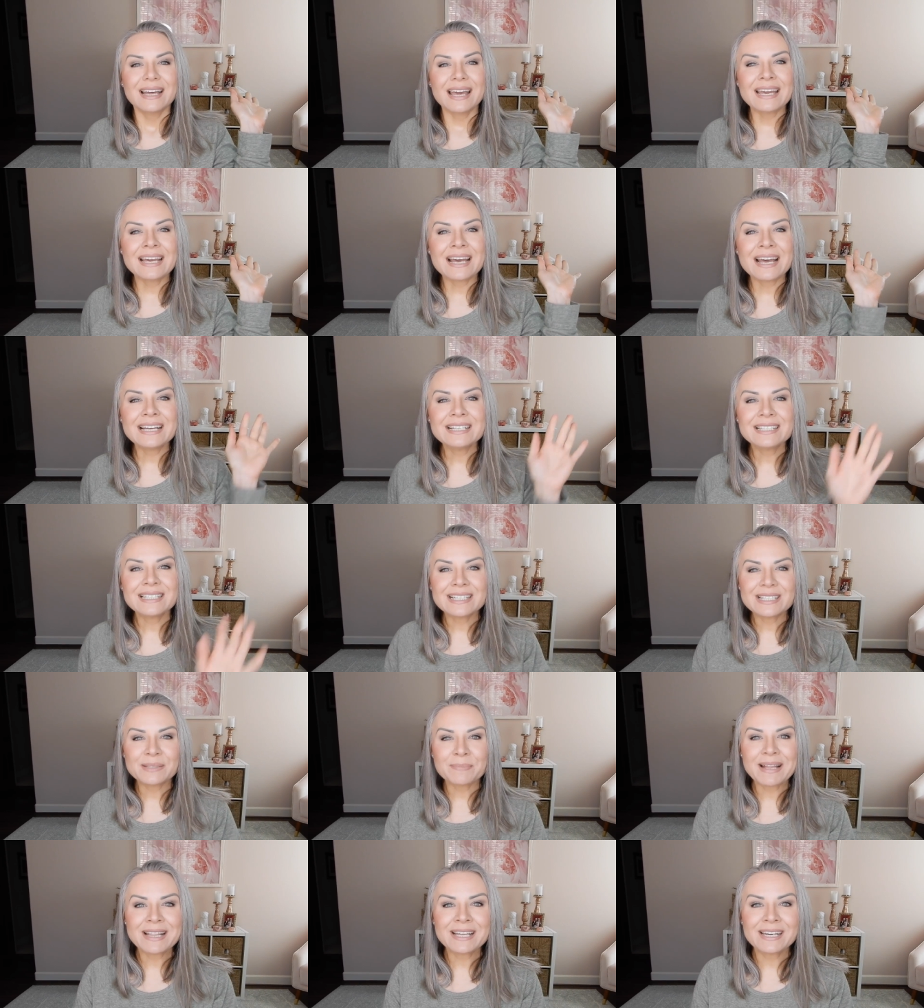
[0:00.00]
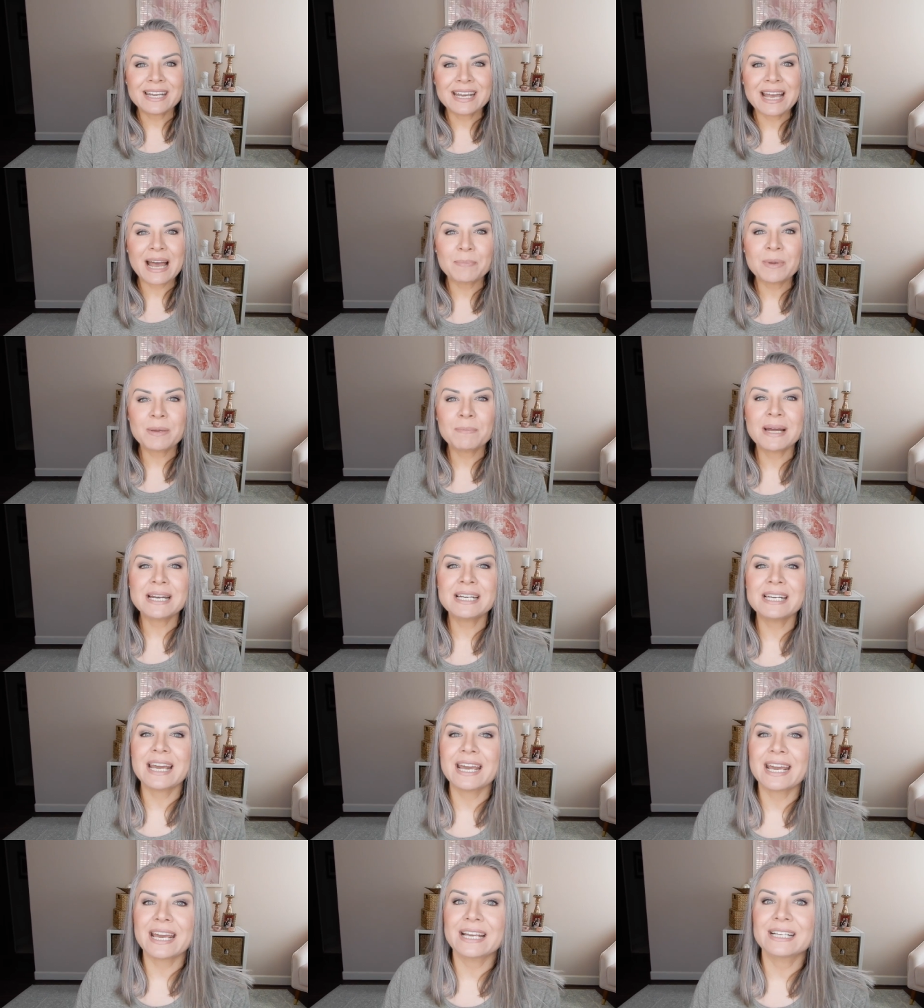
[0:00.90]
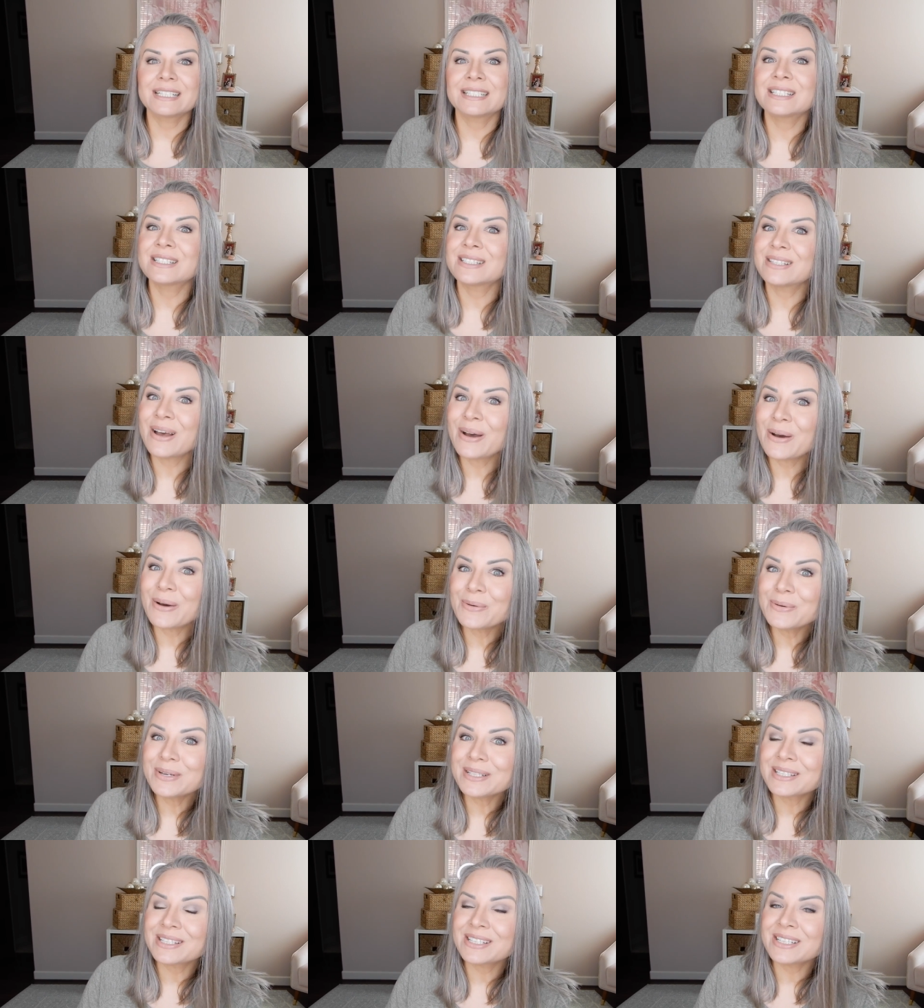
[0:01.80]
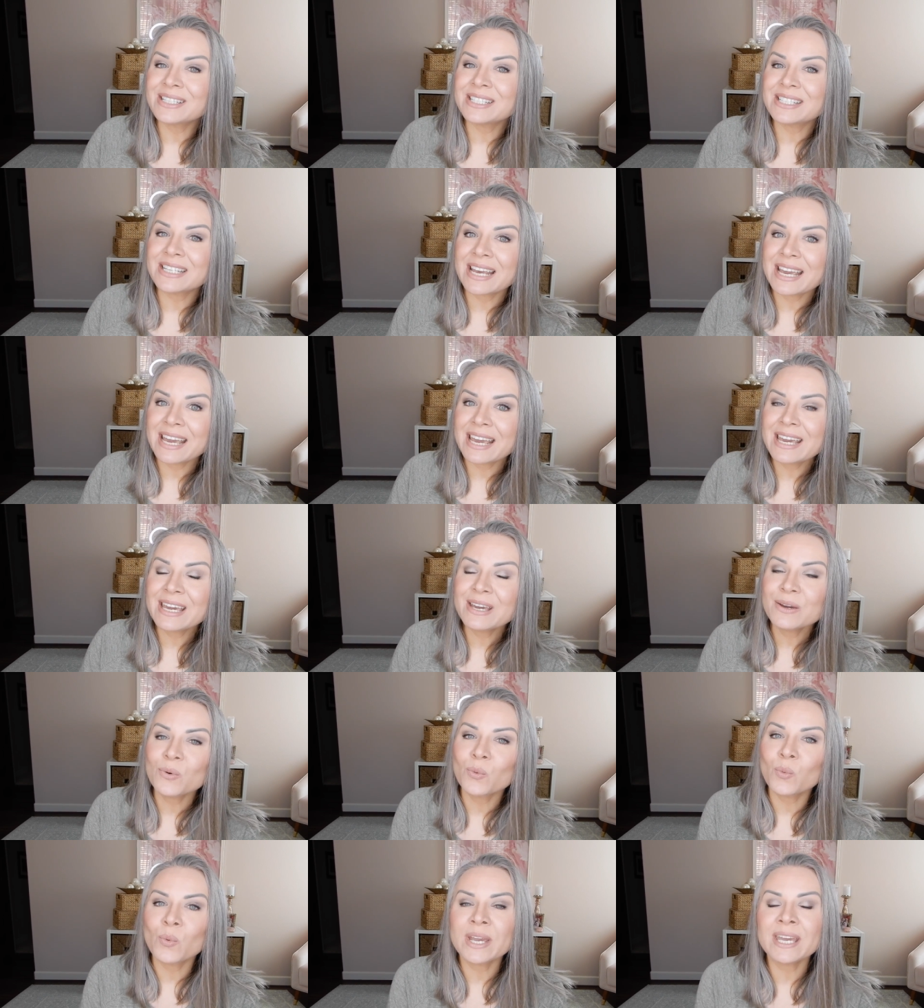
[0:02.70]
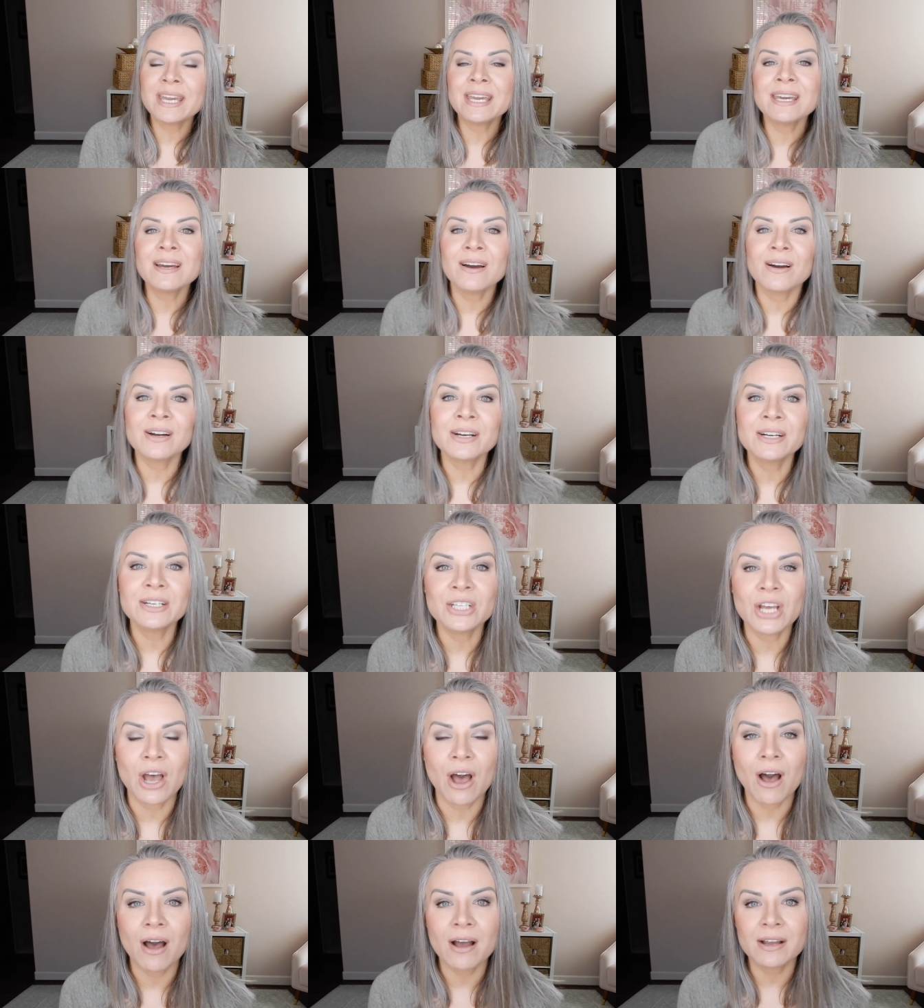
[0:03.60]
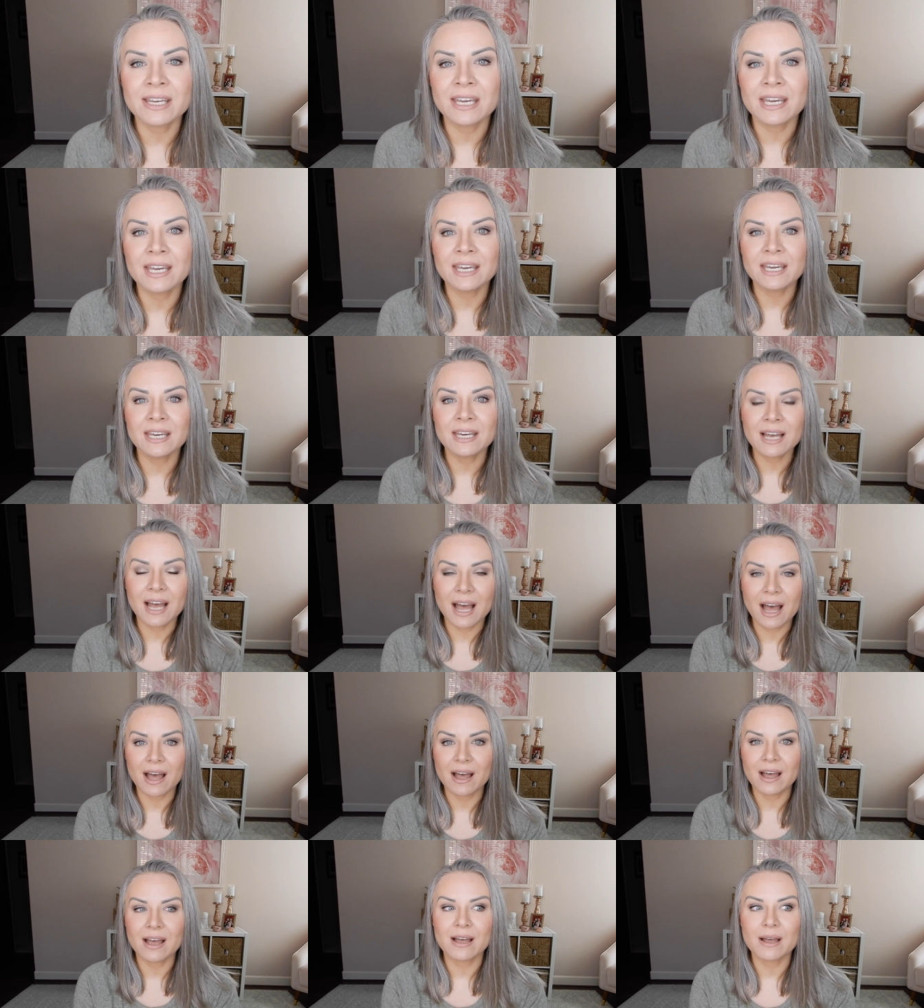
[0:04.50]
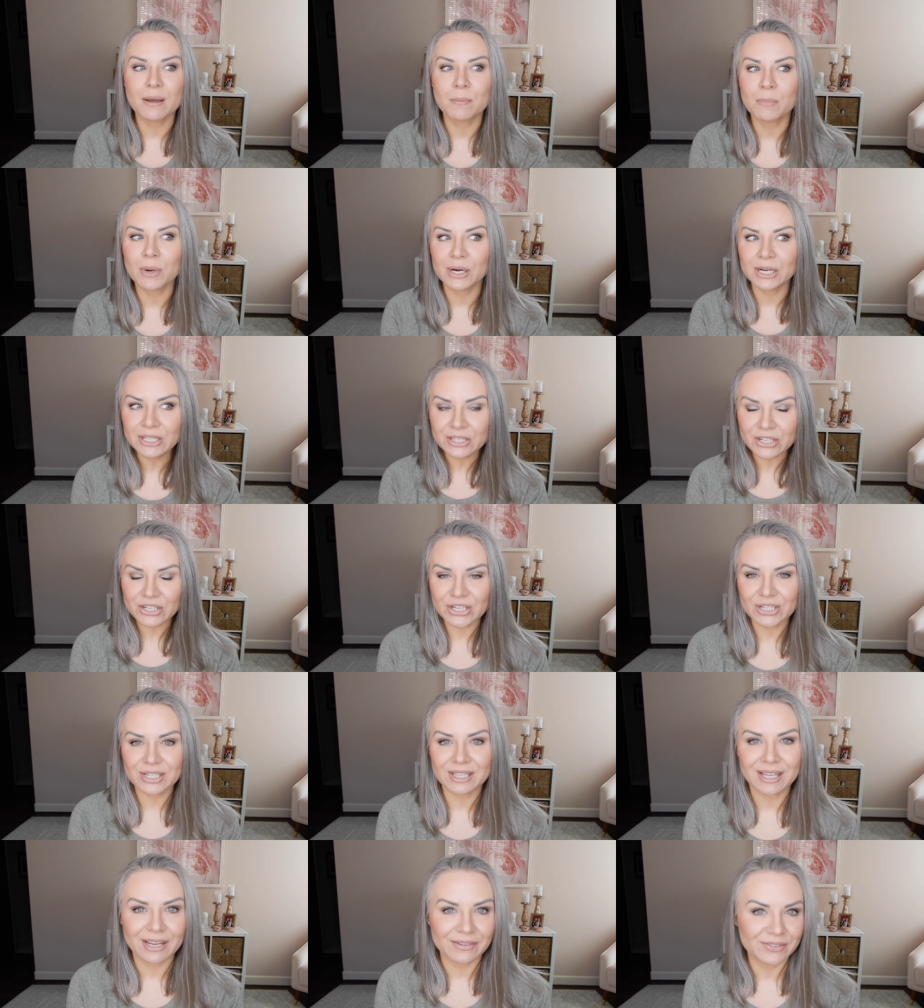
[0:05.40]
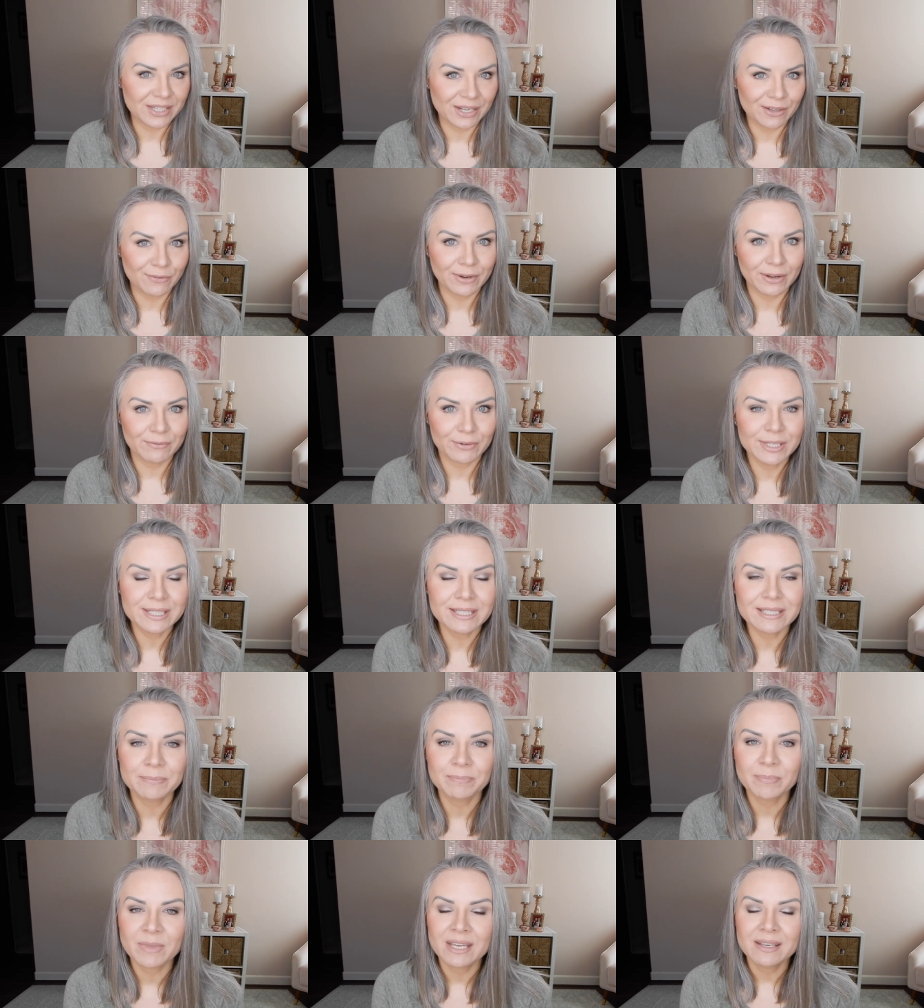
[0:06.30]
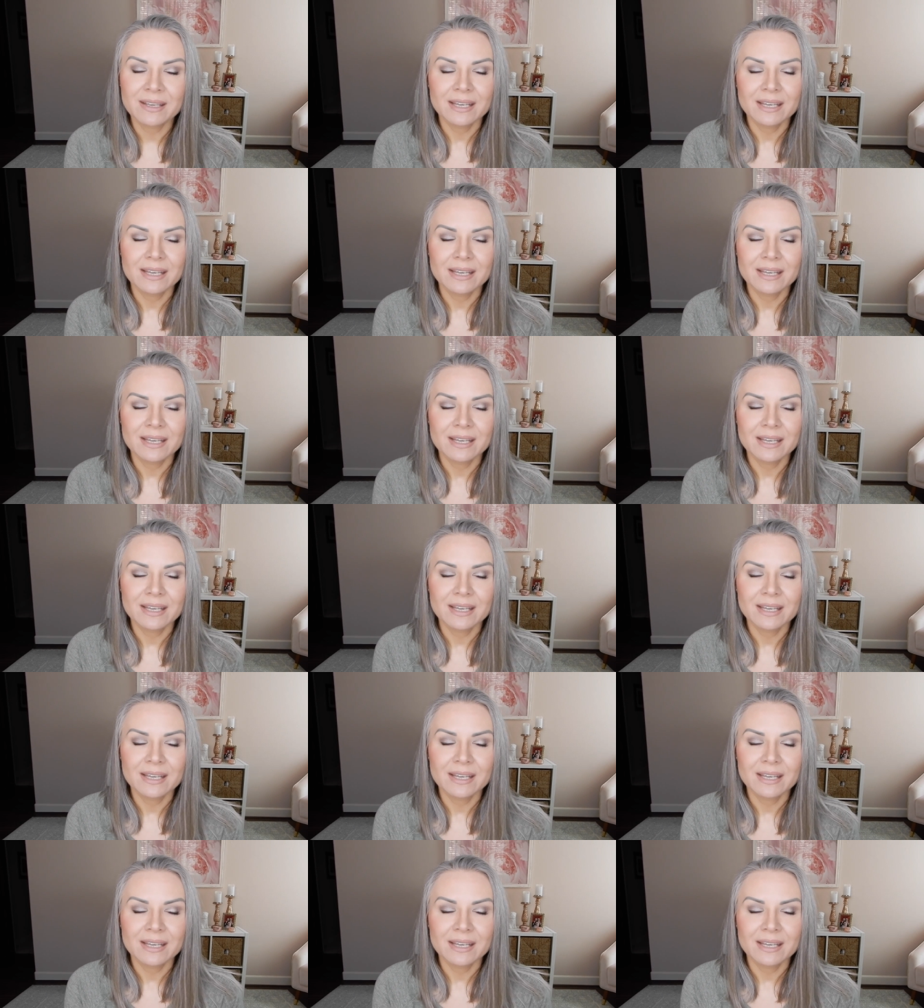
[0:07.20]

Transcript: Hey guys, it's Melanie. Happy Monday. So today we are talking uh, March lifestyle favorites.